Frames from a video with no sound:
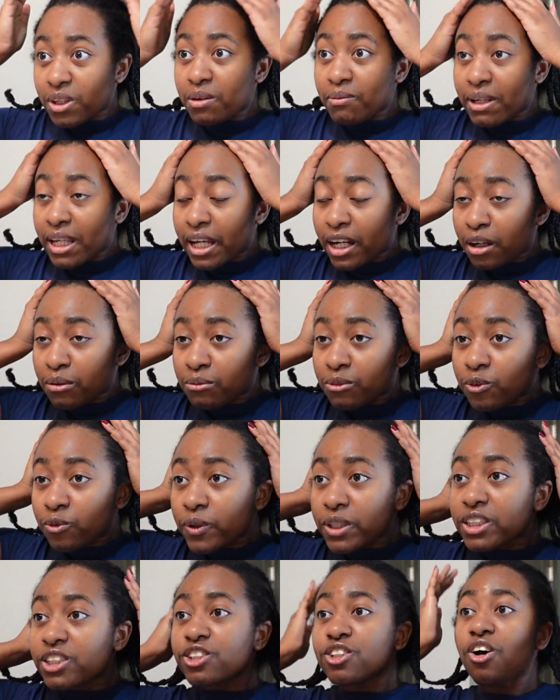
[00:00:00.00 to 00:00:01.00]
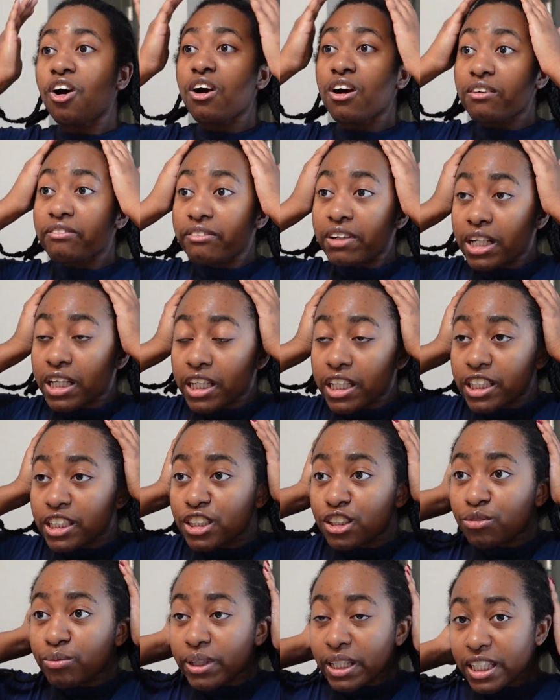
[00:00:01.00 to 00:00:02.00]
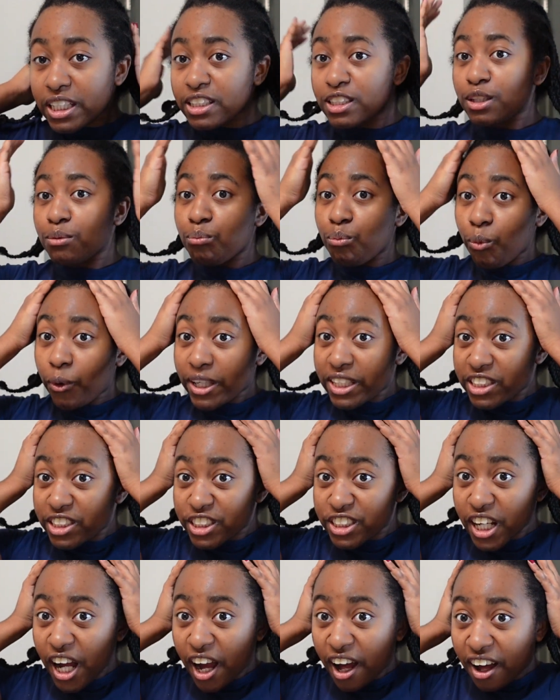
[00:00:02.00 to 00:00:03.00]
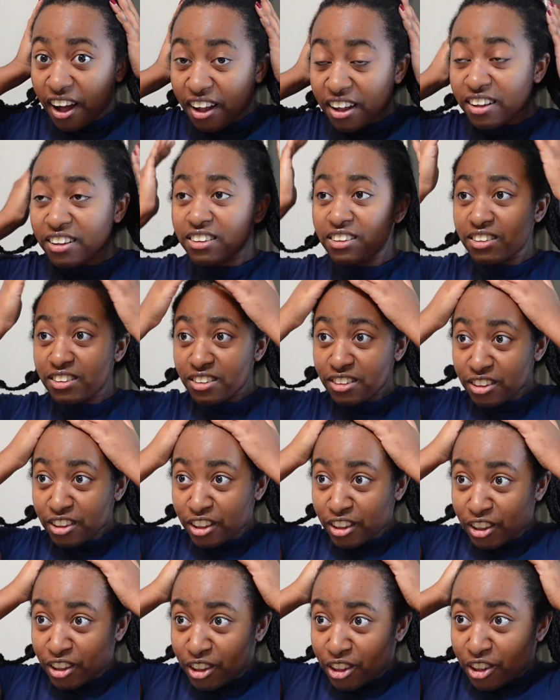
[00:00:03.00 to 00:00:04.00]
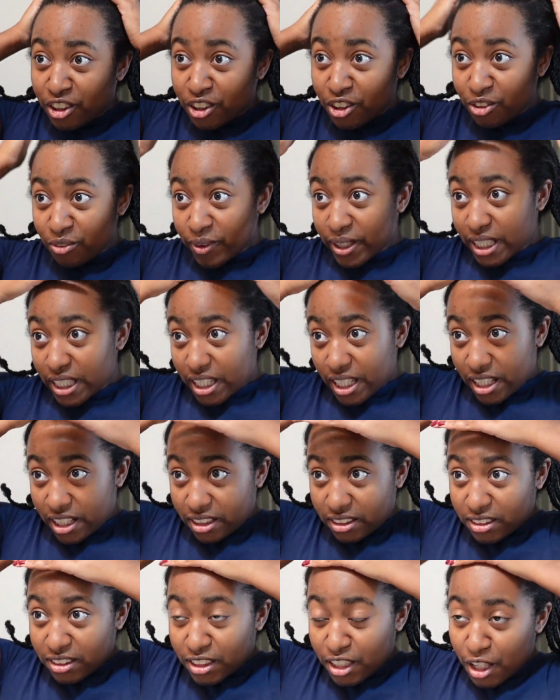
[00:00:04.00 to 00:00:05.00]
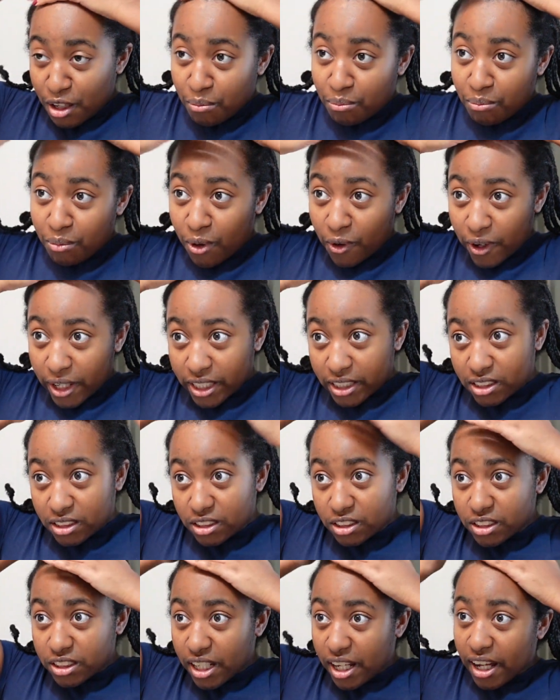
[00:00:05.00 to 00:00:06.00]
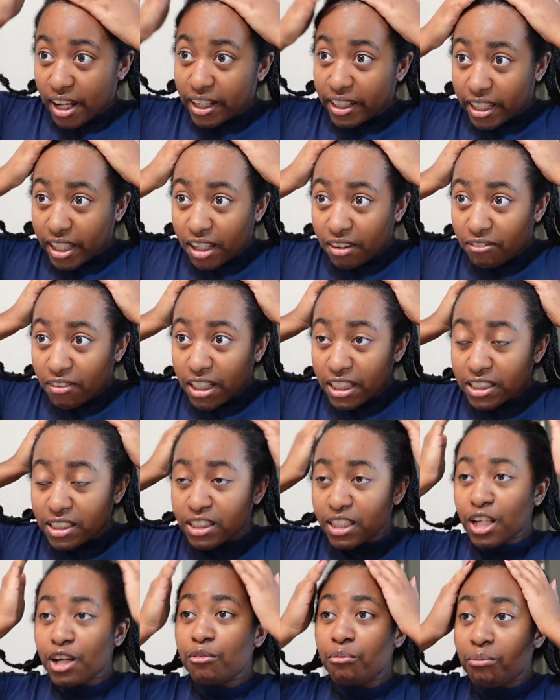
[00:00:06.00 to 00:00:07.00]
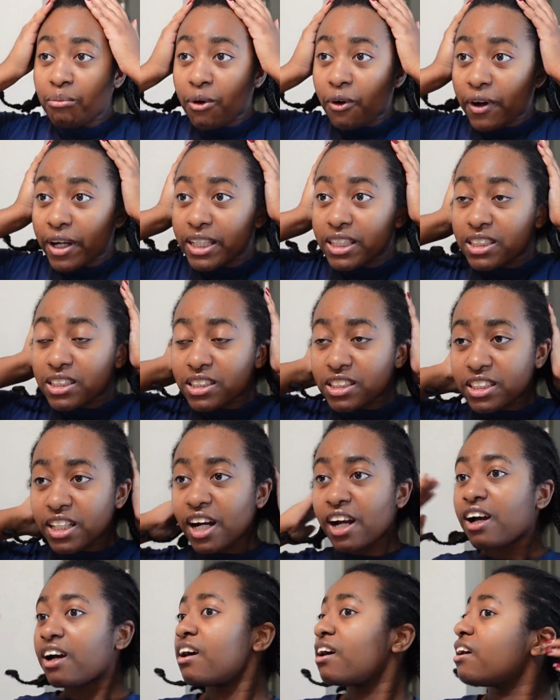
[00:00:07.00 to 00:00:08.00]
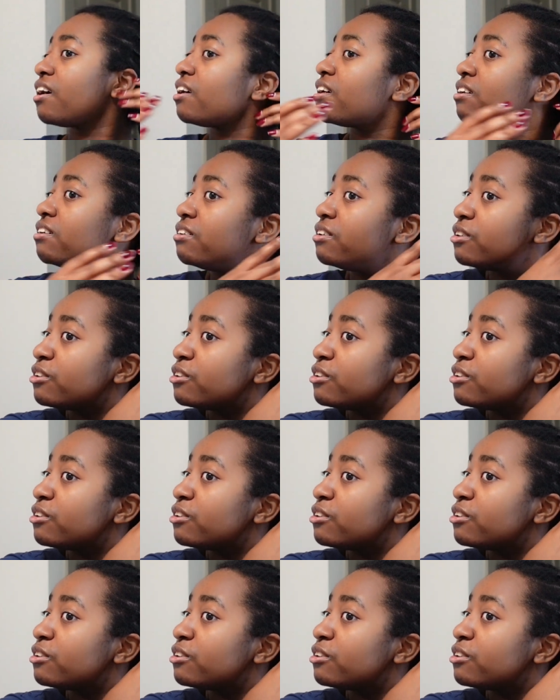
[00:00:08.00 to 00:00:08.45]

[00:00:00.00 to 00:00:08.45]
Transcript: They be like, oh, we're starving, Alishia, we need some moisture. We need some moisture, give us some moisture.